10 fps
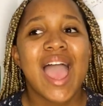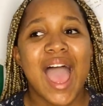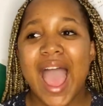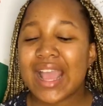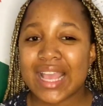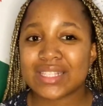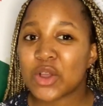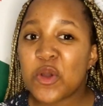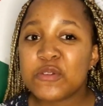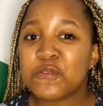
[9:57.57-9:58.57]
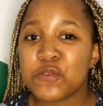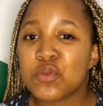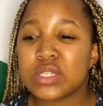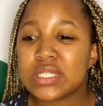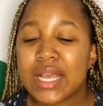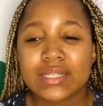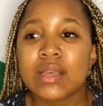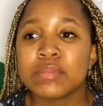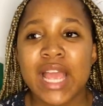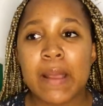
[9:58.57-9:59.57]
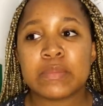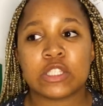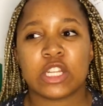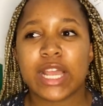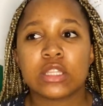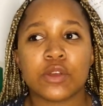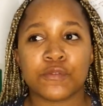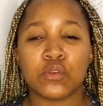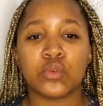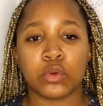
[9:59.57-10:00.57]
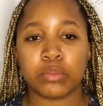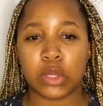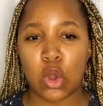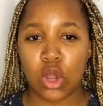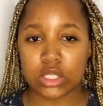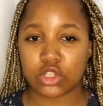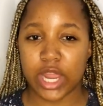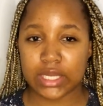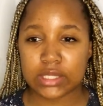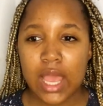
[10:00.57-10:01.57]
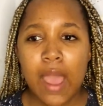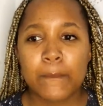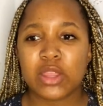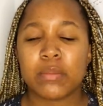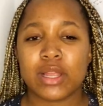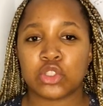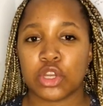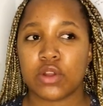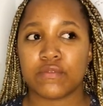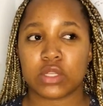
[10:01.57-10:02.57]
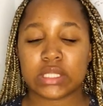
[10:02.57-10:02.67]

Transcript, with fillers: ah guys the cold food sometimes like the food would be hot right but the majority of the